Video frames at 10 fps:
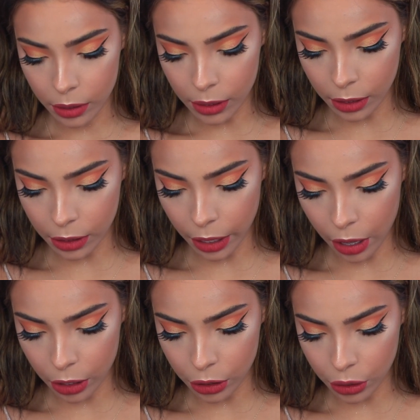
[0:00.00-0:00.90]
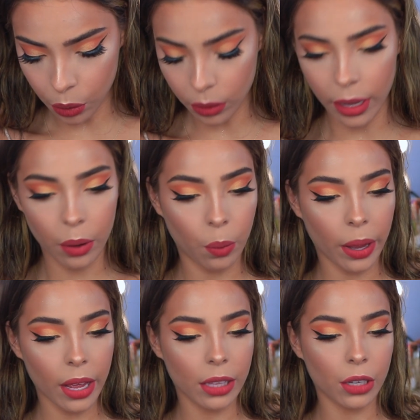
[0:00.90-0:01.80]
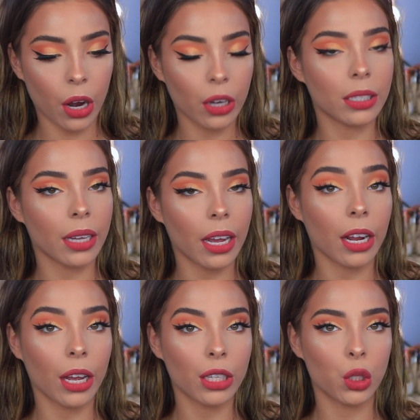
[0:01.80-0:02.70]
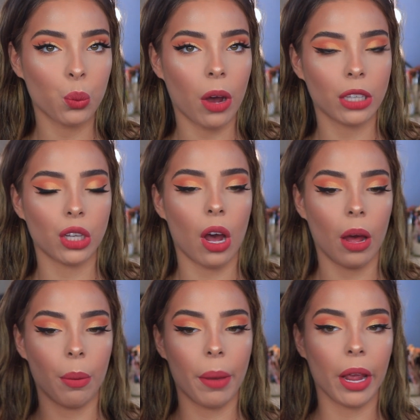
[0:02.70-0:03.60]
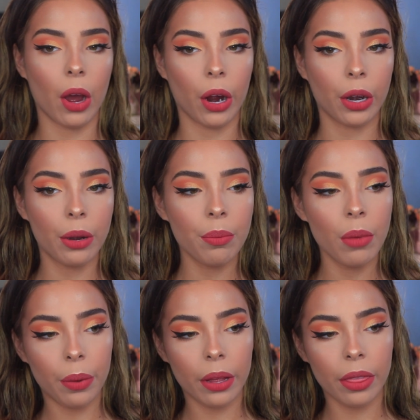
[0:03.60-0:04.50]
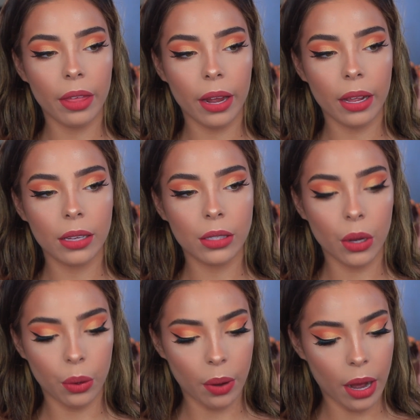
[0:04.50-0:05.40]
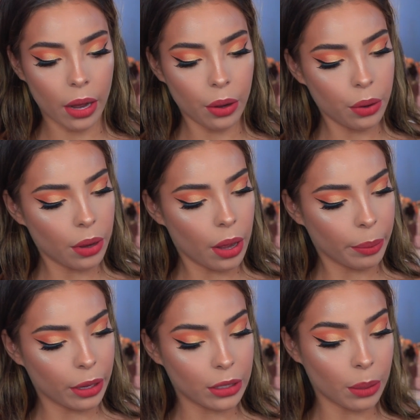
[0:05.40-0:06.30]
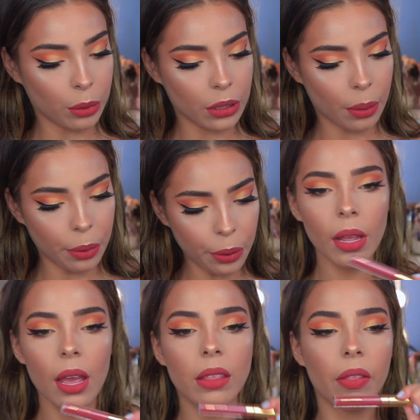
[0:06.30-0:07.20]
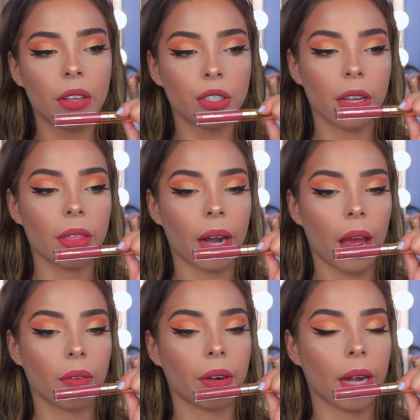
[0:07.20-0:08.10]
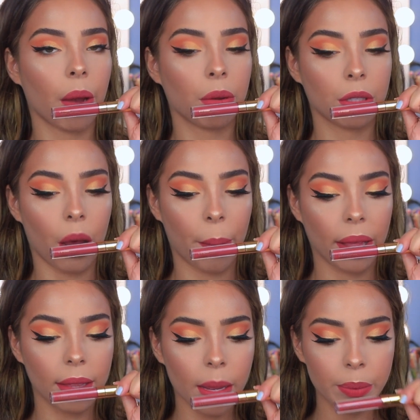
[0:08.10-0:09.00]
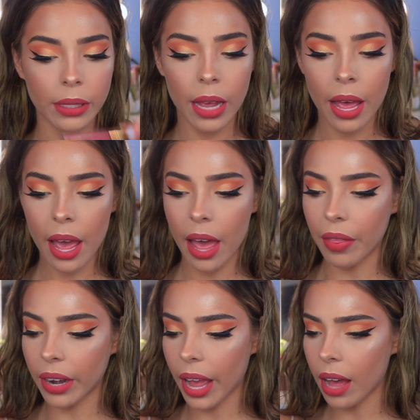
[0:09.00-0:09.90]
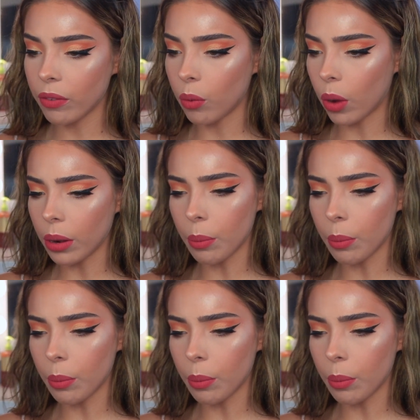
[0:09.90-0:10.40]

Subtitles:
Since they are so lightweight, it's hard to get a good swatch on my arm, but that is Double Double. And then the shade that I have right now is on my lips. And then I have one